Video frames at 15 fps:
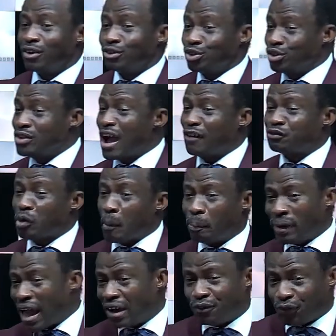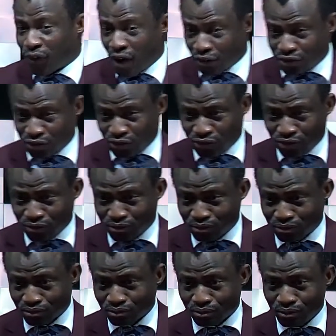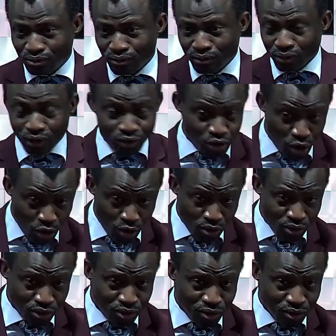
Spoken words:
do you have to plant flocks? No.